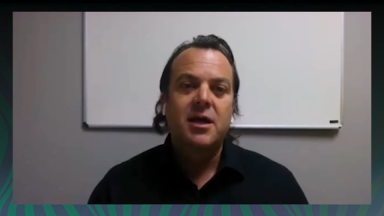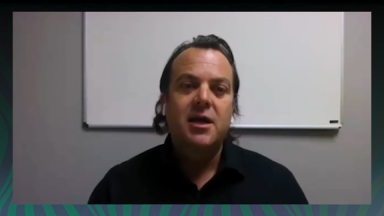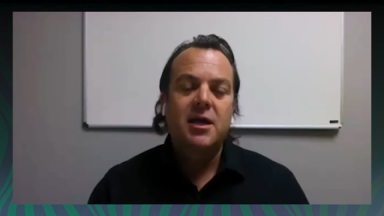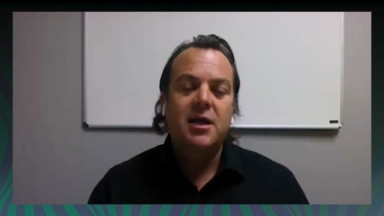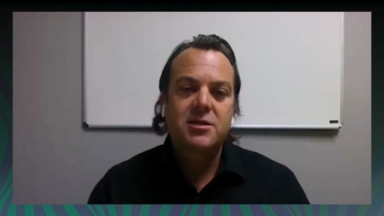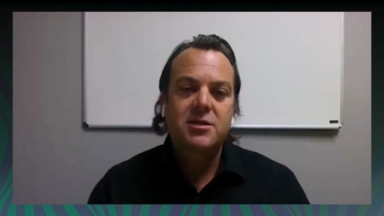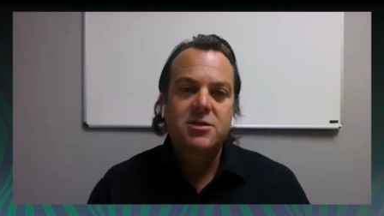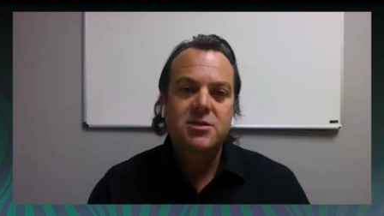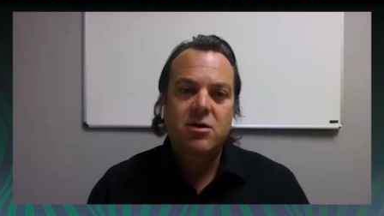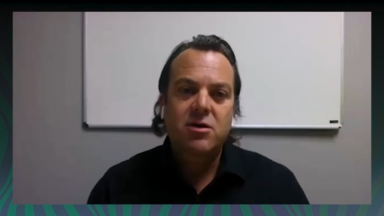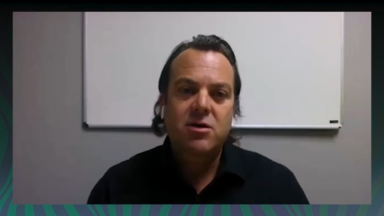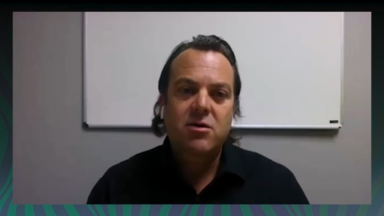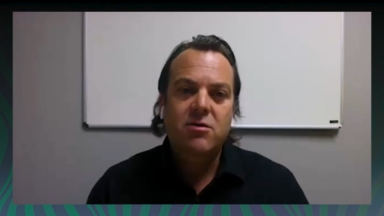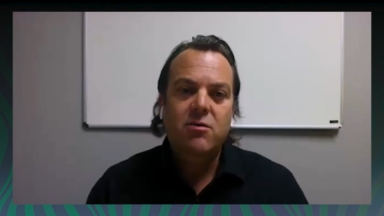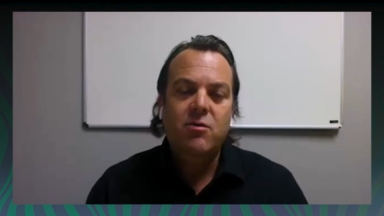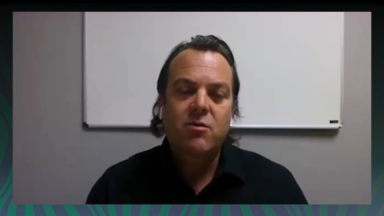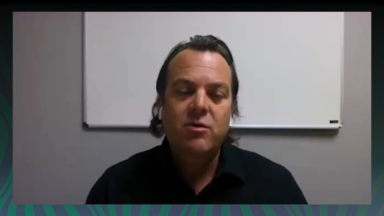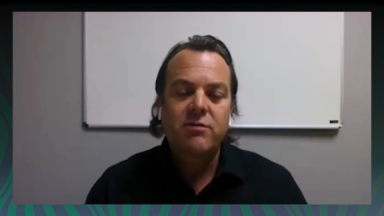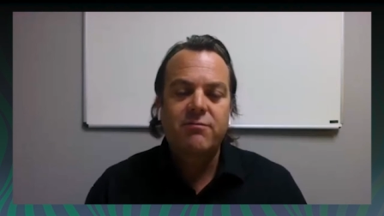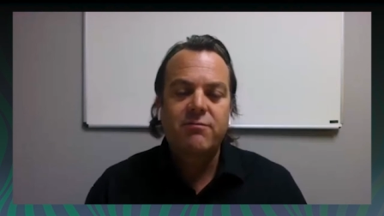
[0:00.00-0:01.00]
And
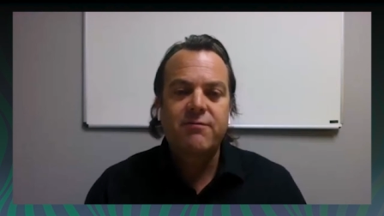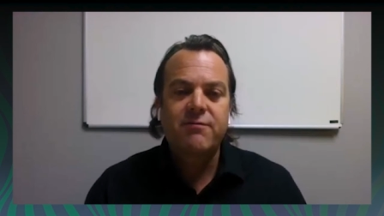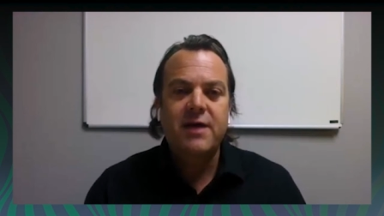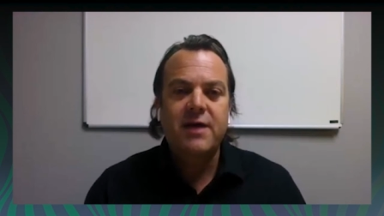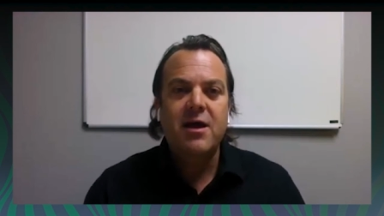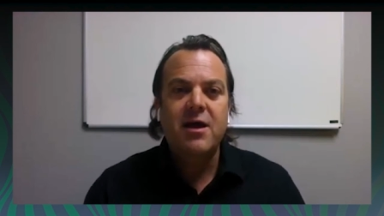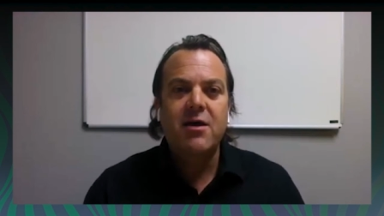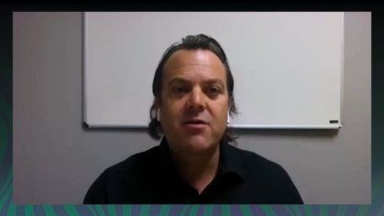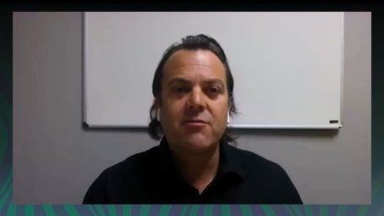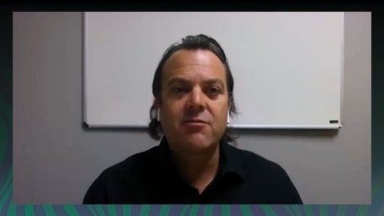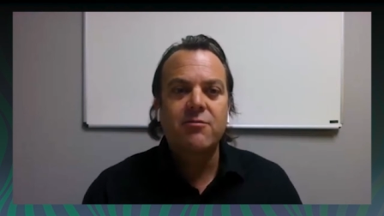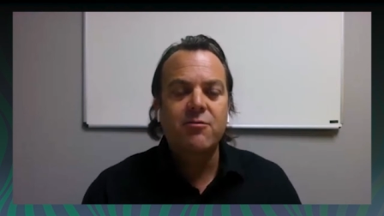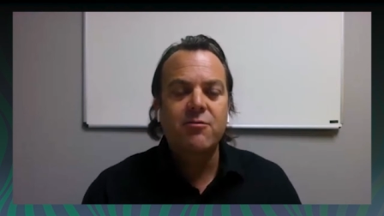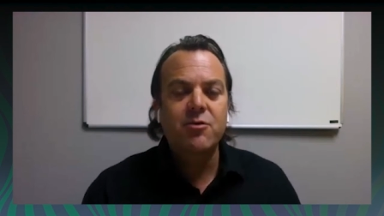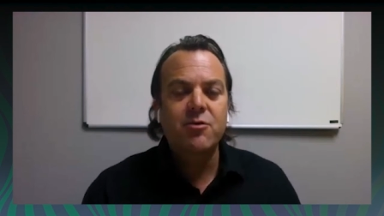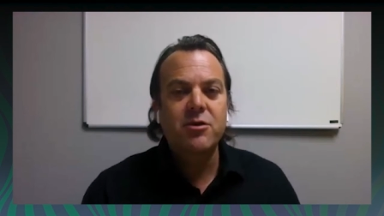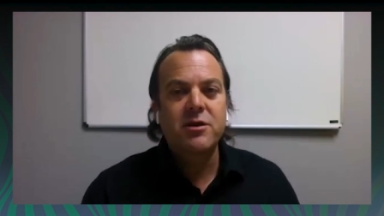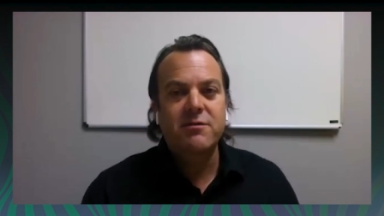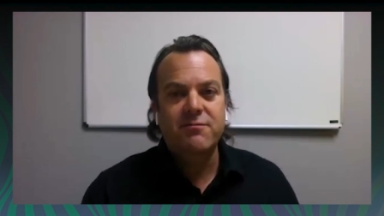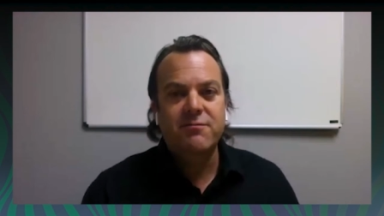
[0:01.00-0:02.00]
so we found
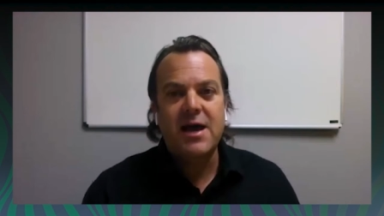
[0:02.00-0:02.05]
really